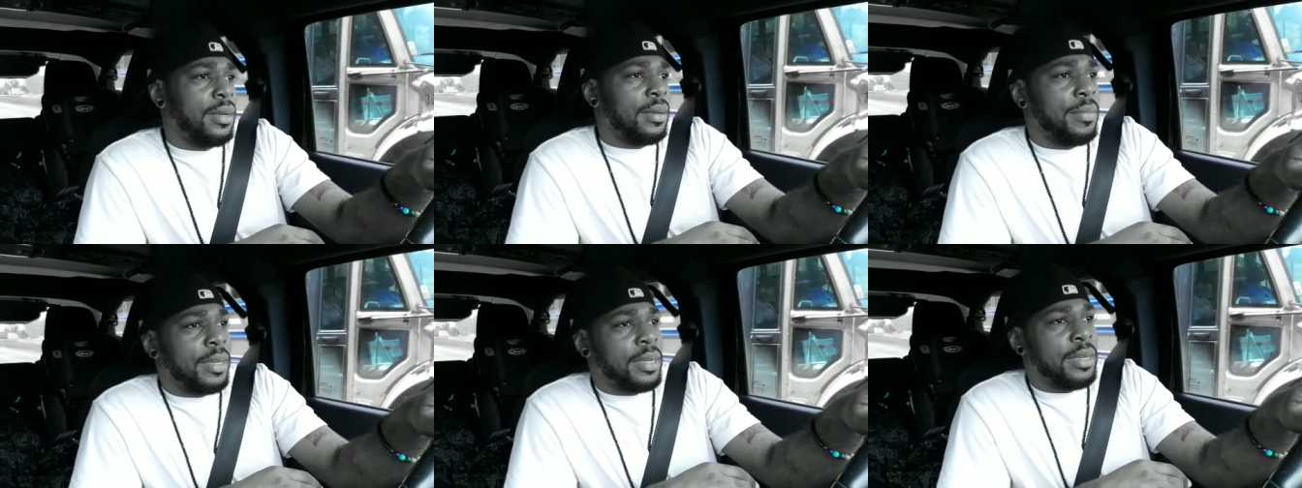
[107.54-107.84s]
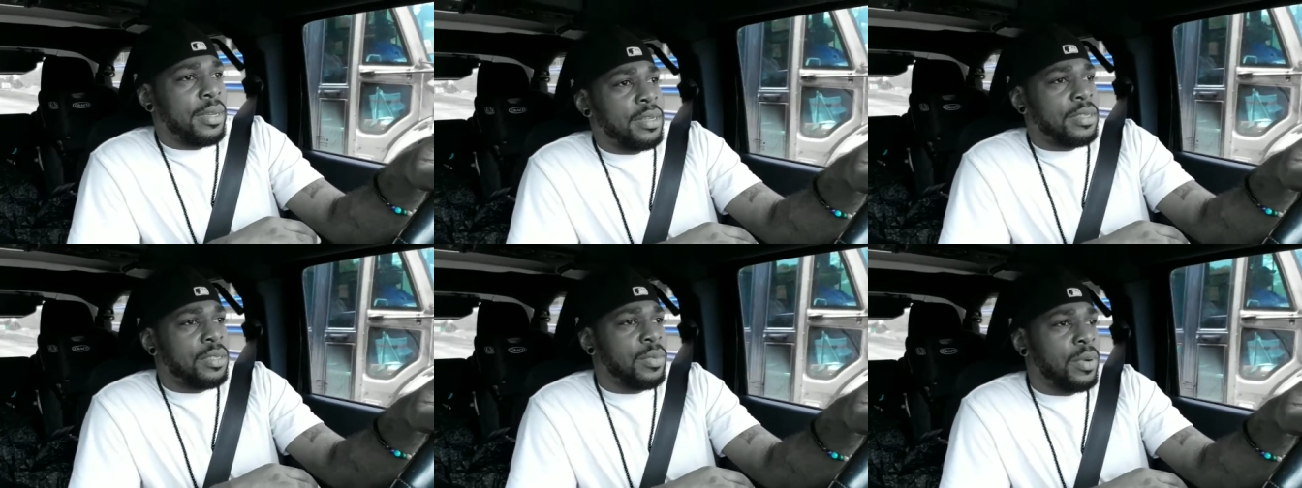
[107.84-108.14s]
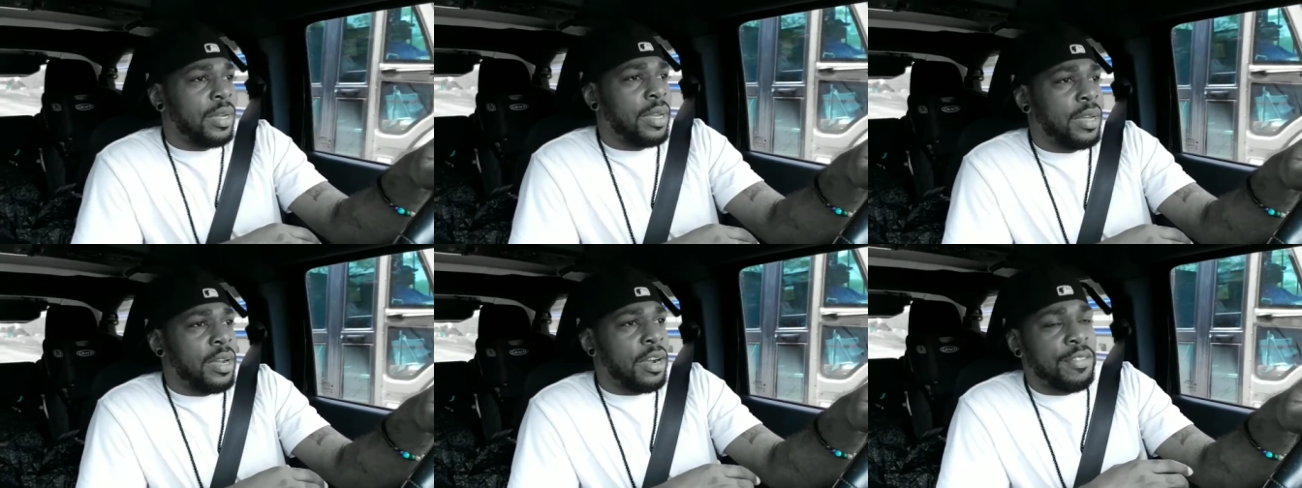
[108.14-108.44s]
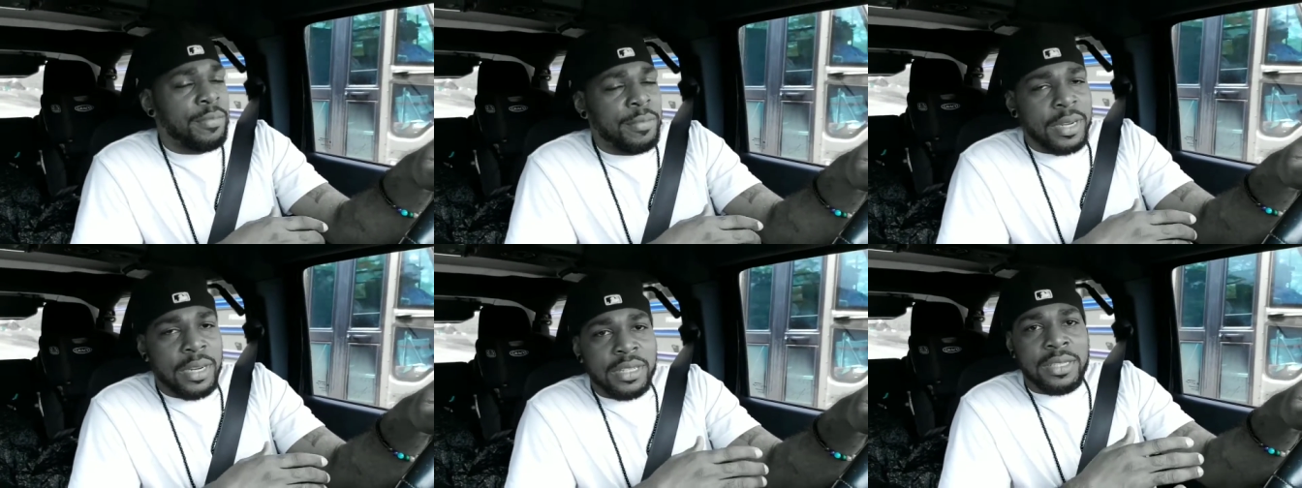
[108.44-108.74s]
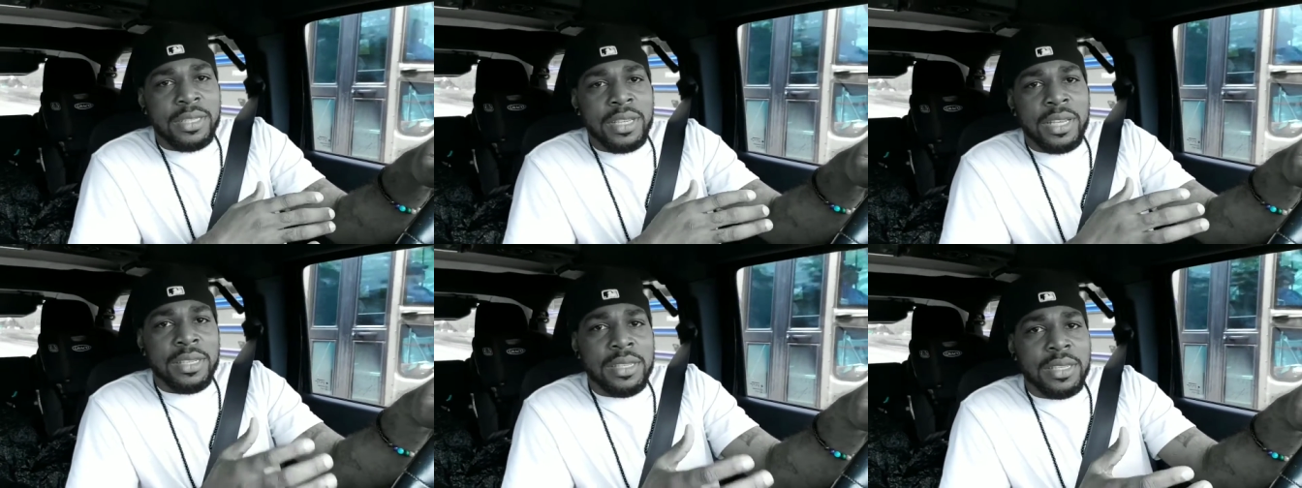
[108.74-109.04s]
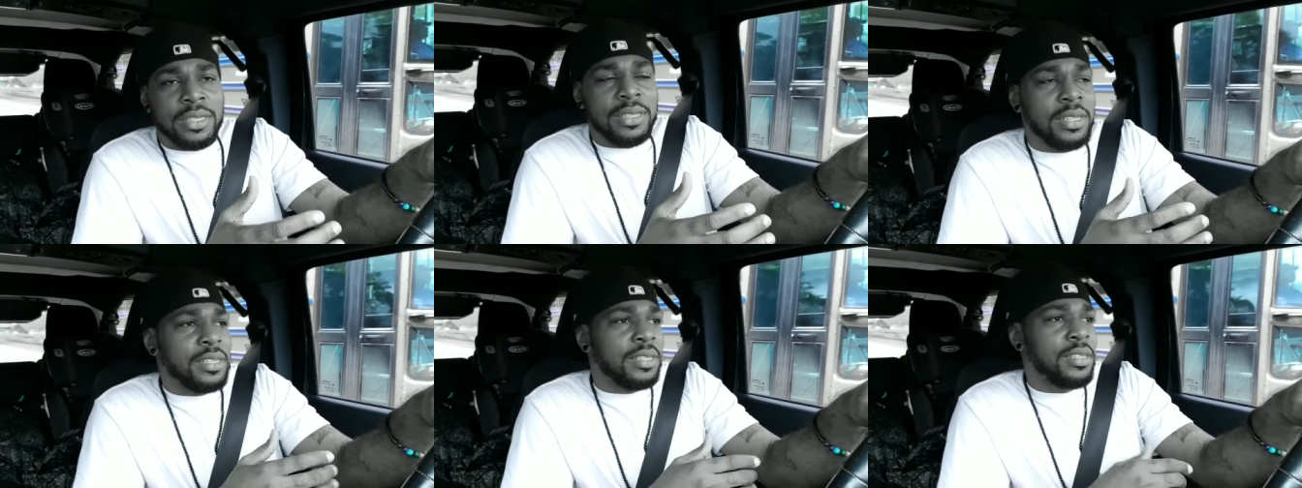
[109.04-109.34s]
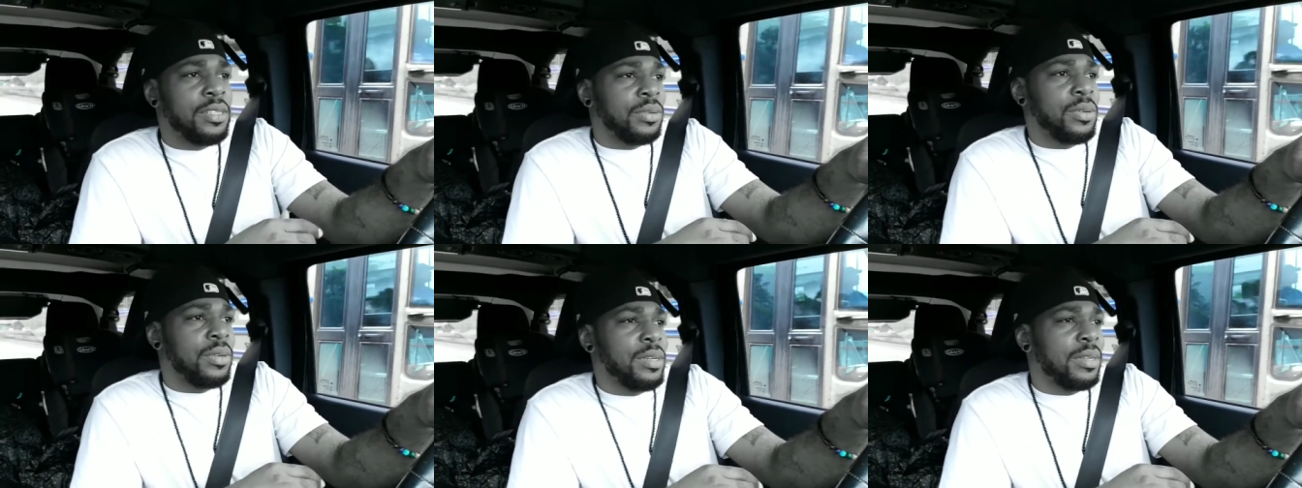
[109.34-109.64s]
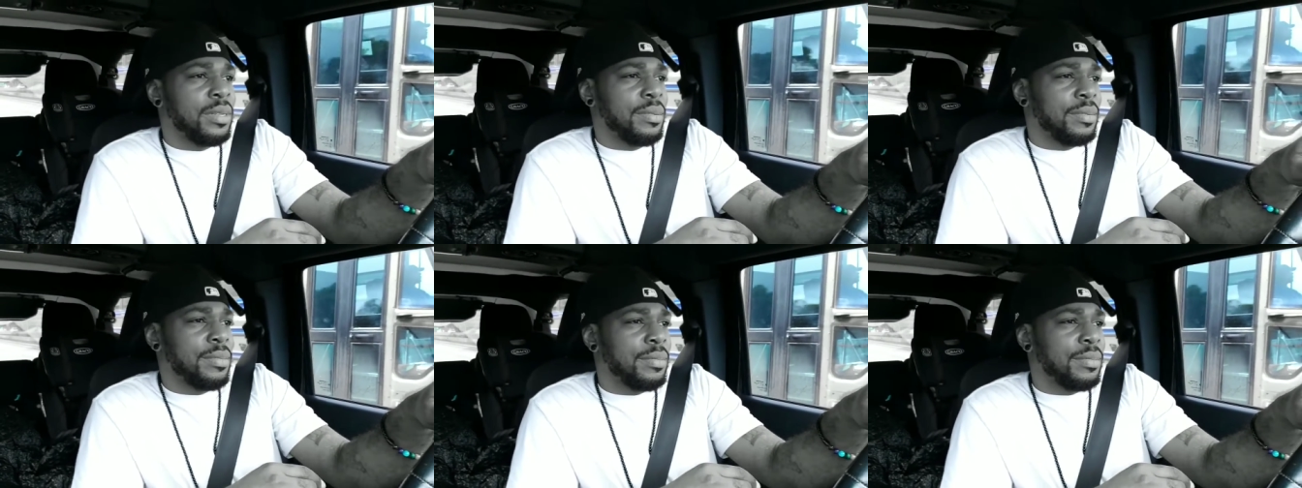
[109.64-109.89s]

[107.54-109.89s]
Because what government assistance is doing